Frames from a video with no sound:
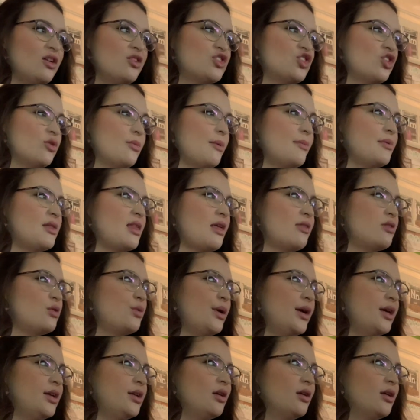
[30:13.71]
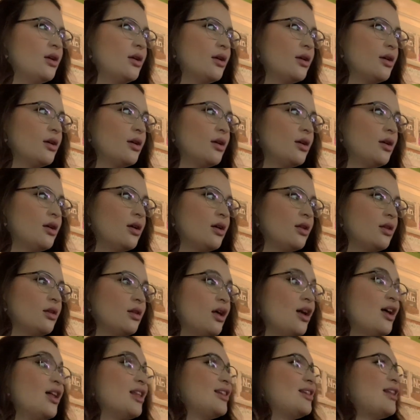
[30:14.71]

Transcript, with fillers: Do you remember the other word? Larva.